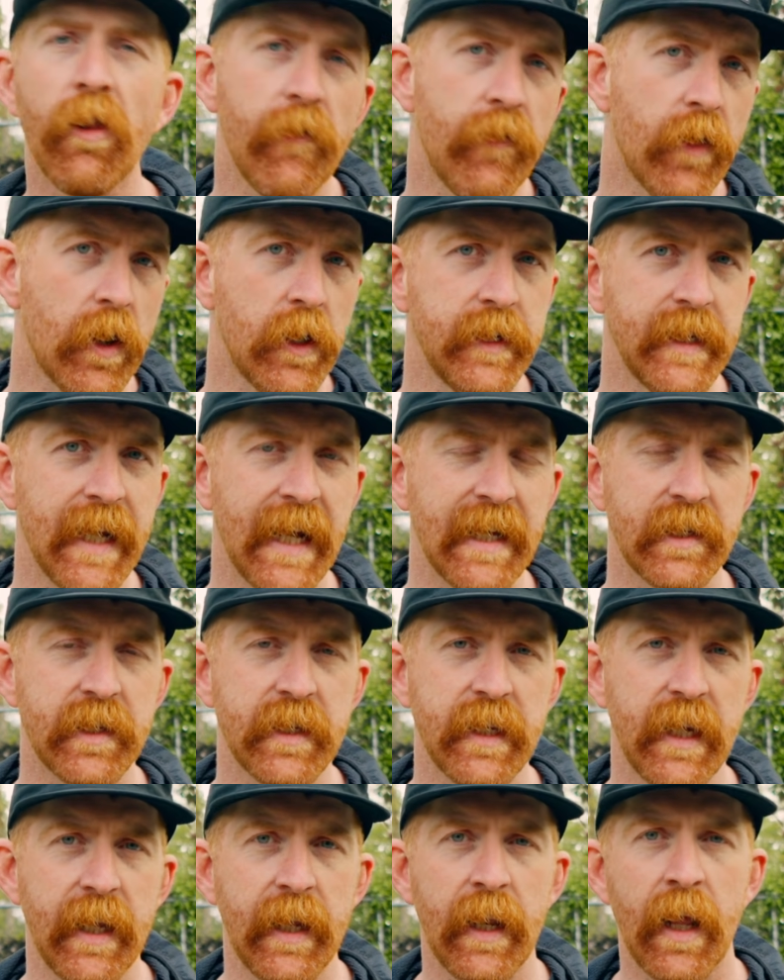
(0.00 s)
of our
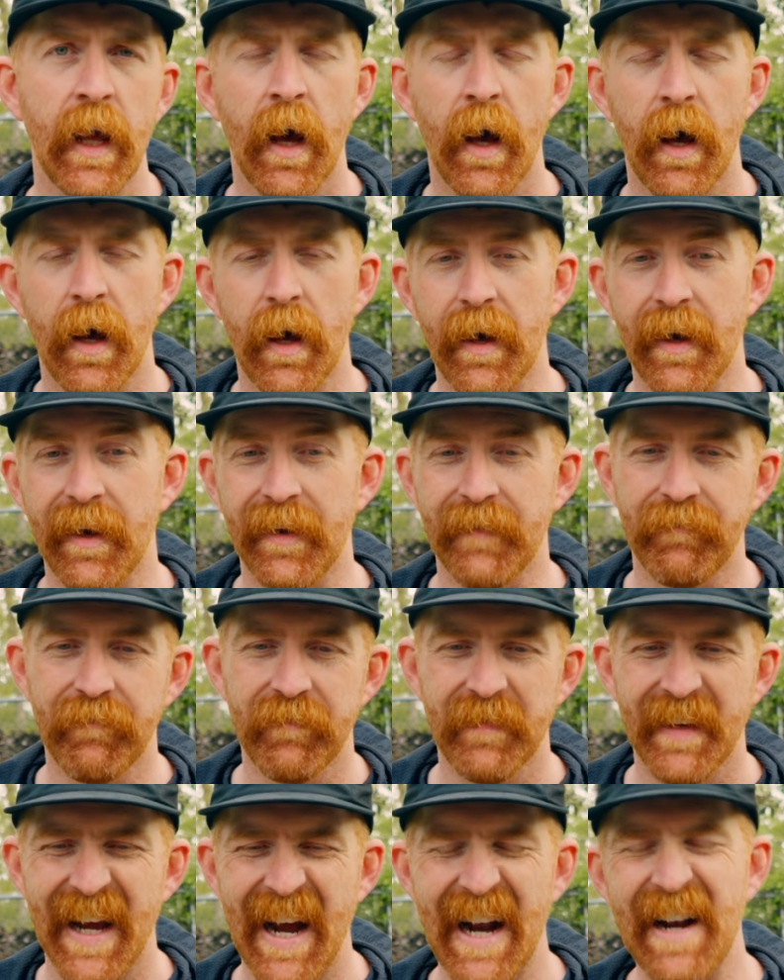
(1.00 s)
testing kind
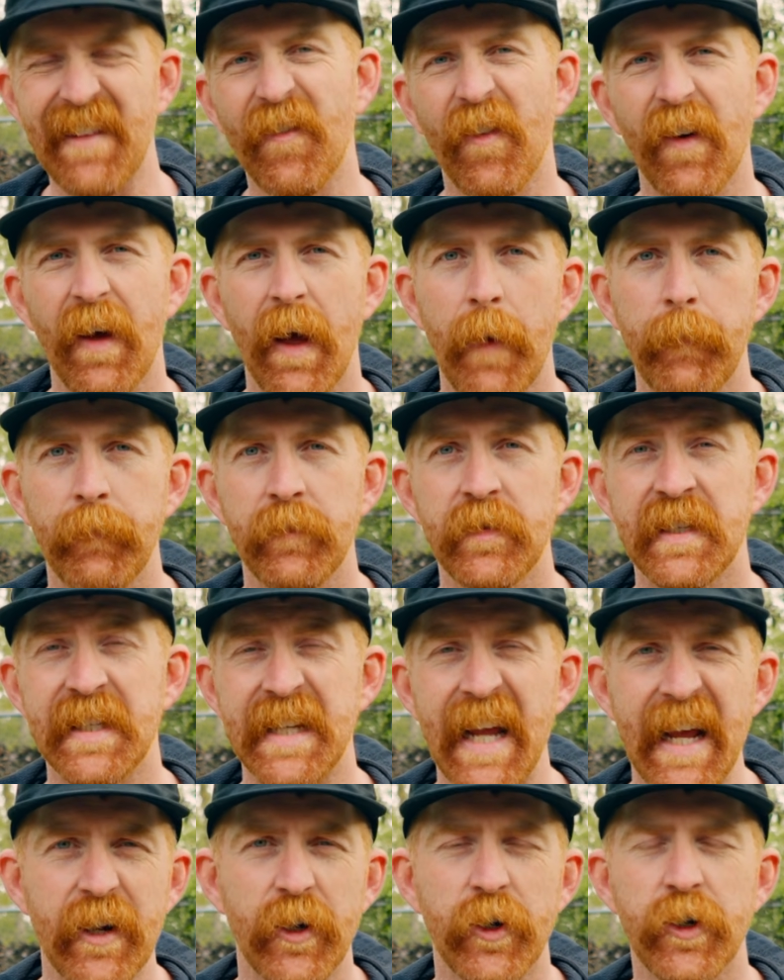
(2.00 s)
of
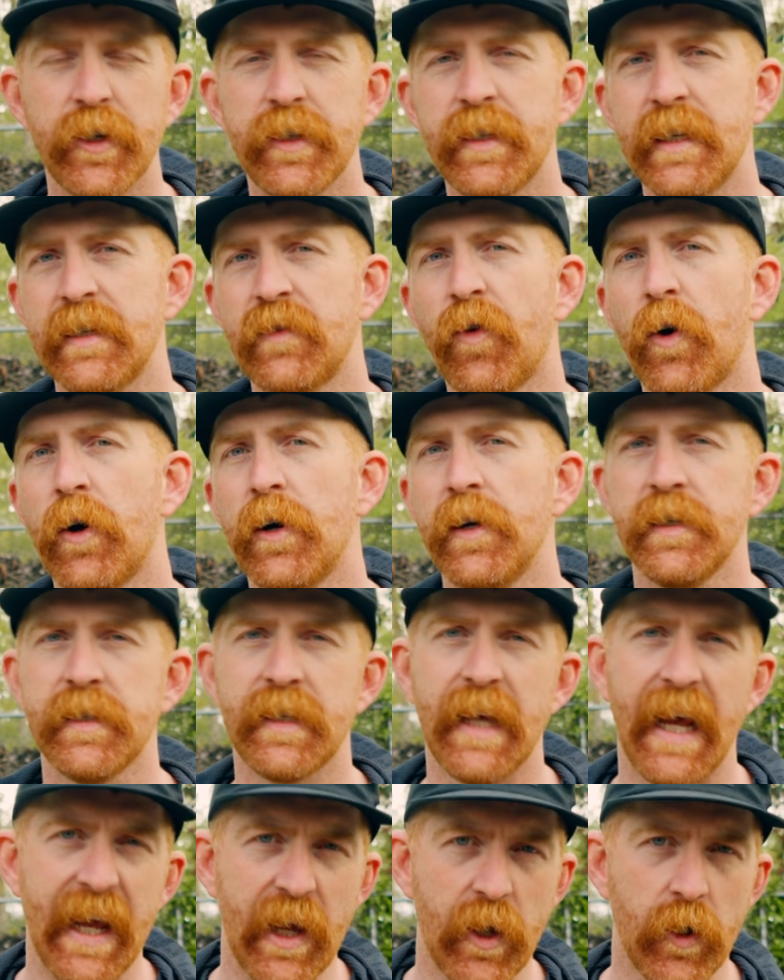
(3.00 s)
standards as far as
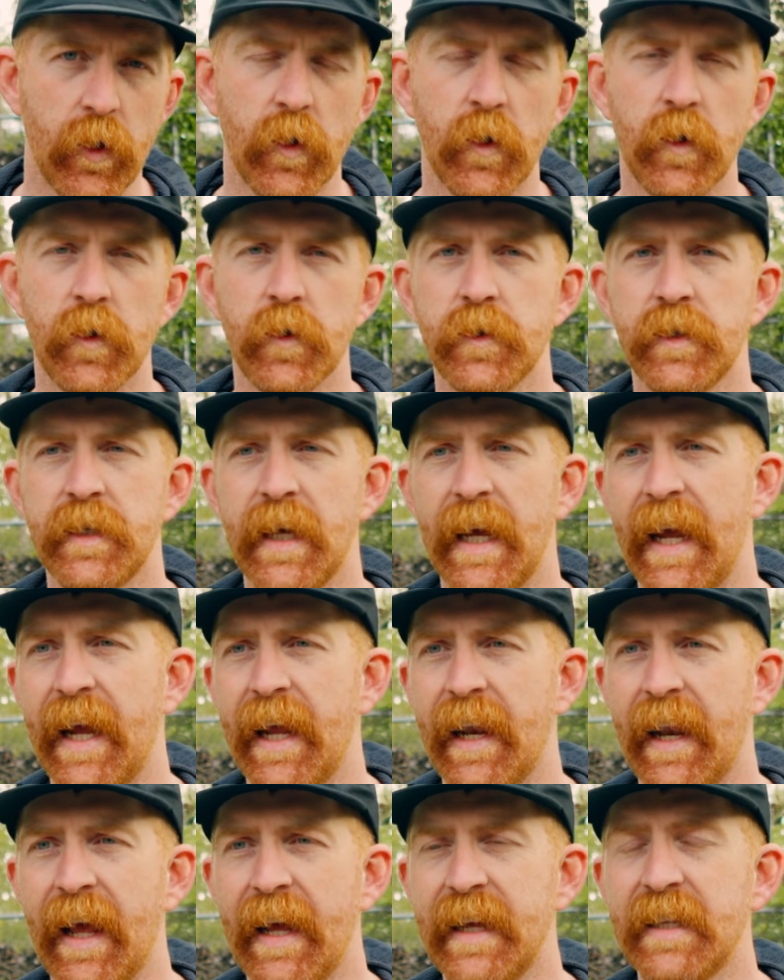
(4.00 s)
hills
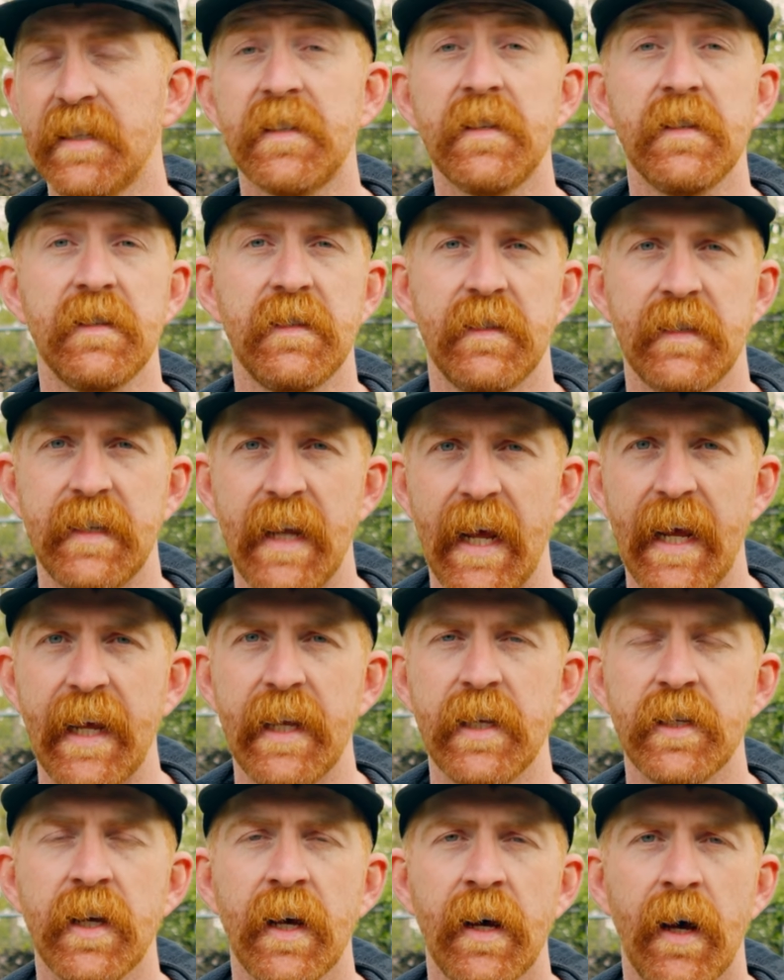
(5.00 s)
and
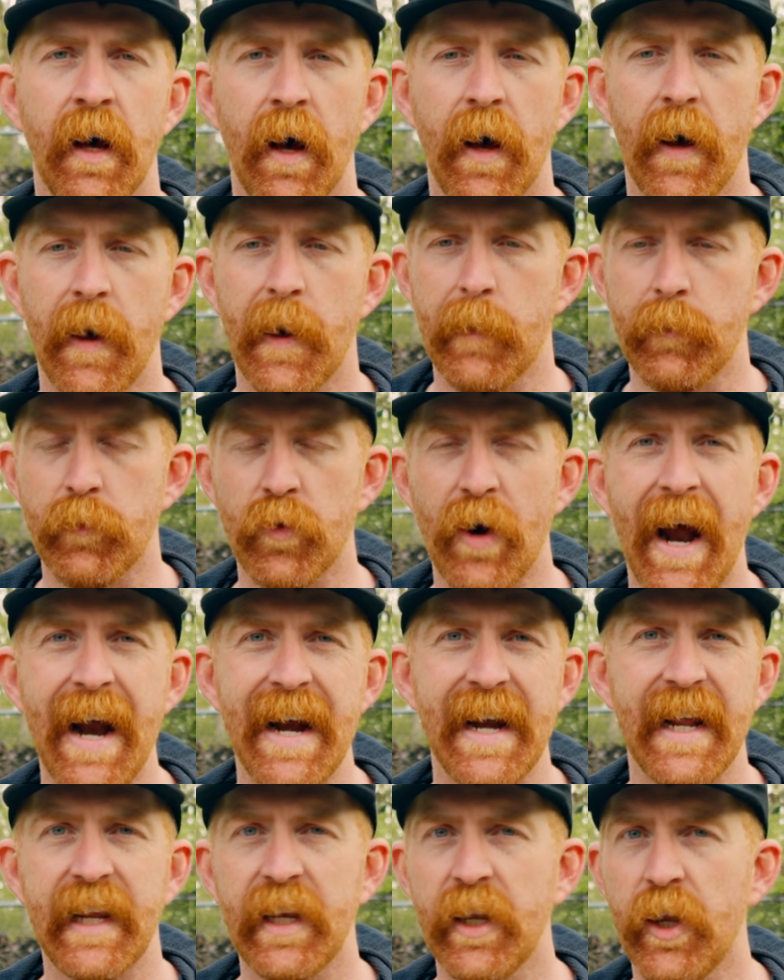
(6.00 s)
sustained
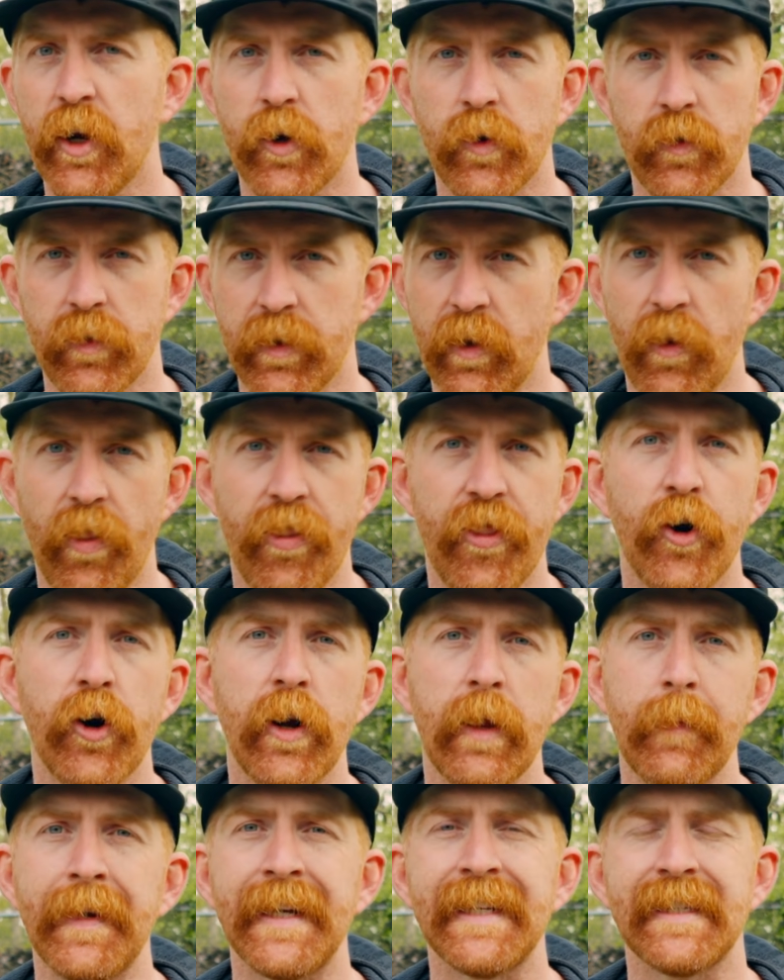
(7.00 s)
riding,
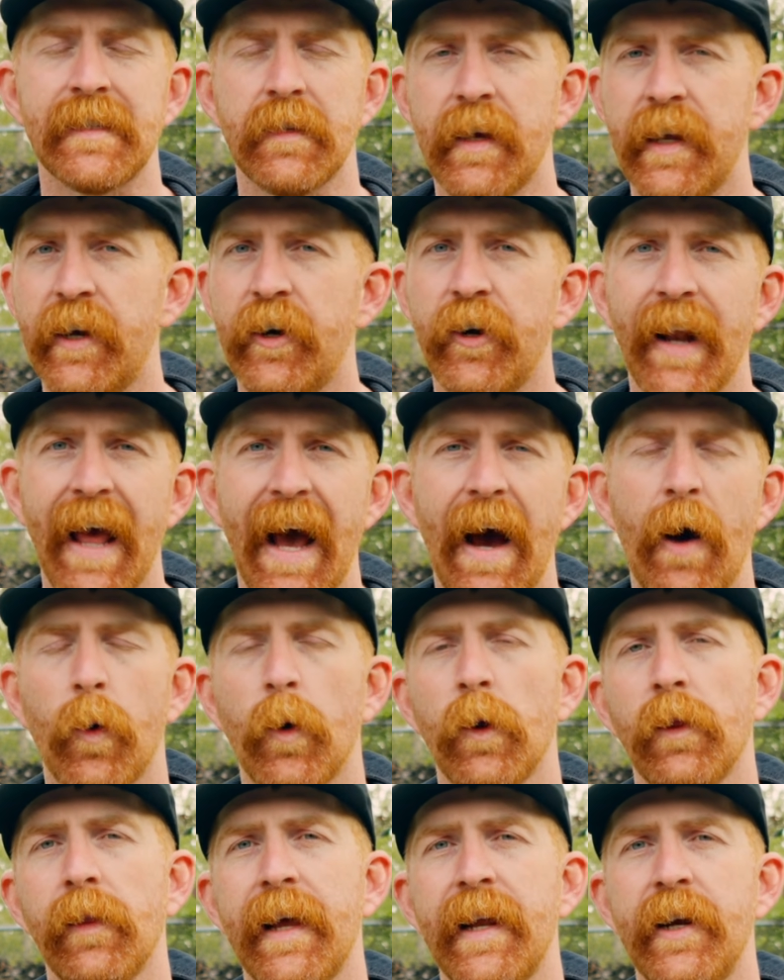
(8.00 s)
30 minutes later, an
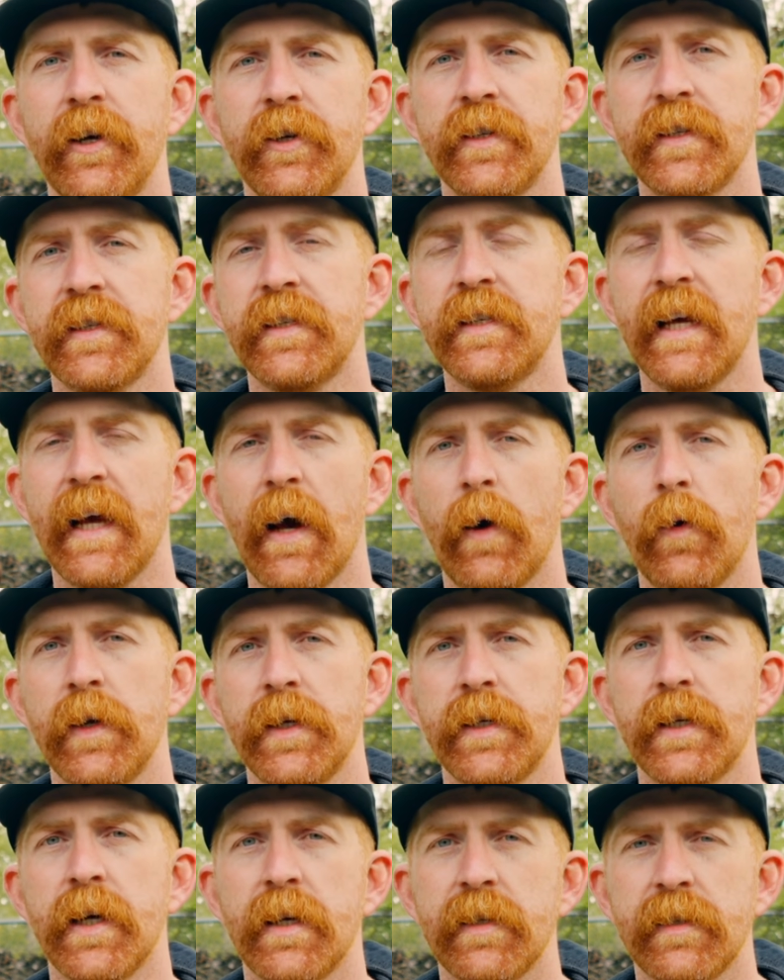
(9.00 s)
hour later, to see how
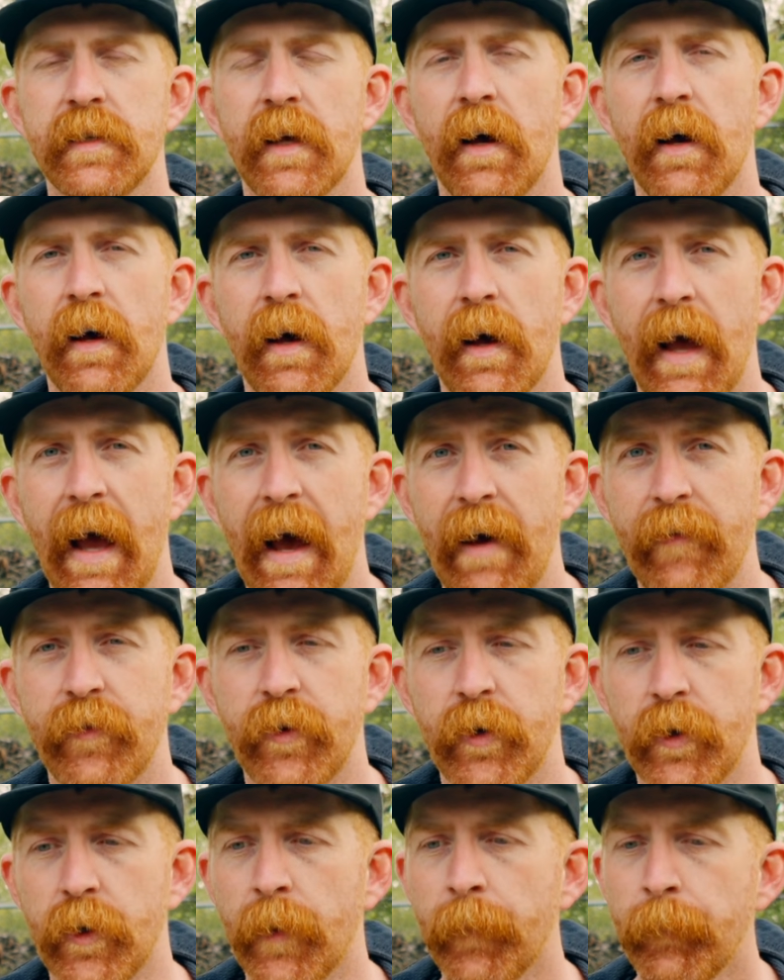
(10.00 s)
it does
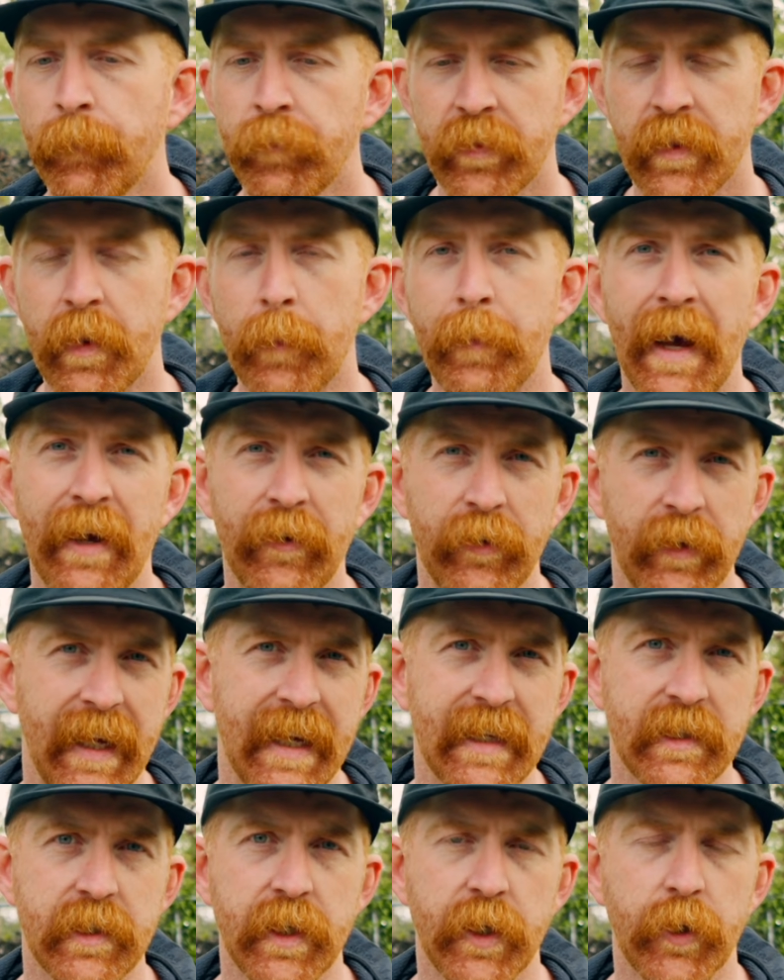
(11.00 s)
after the battery
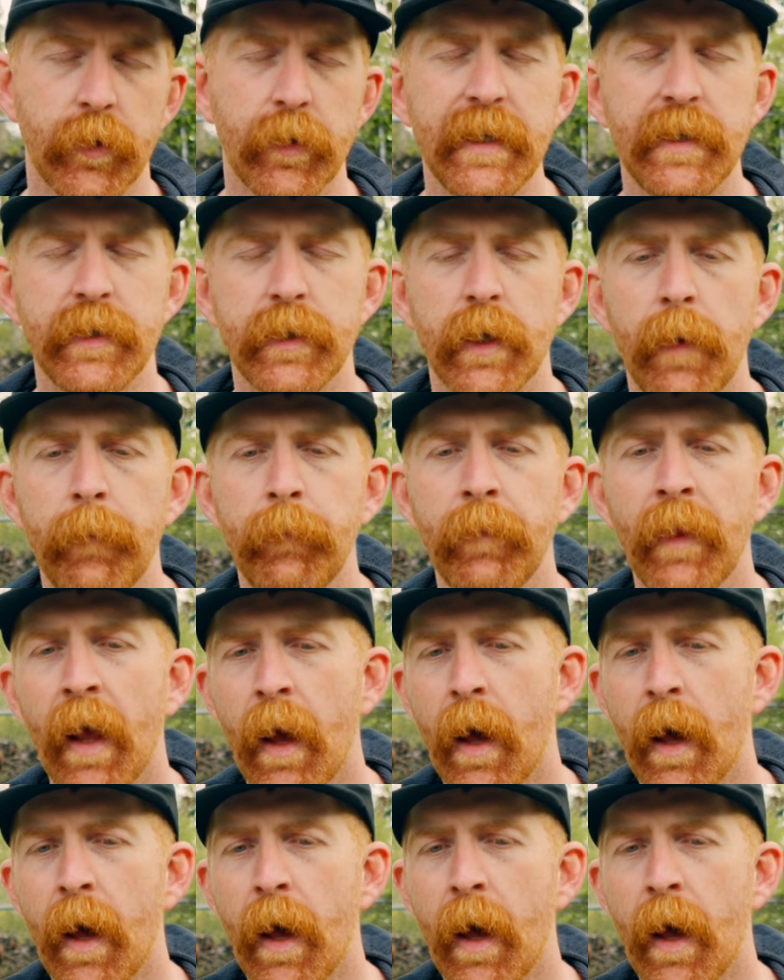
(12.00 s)
has decreased some.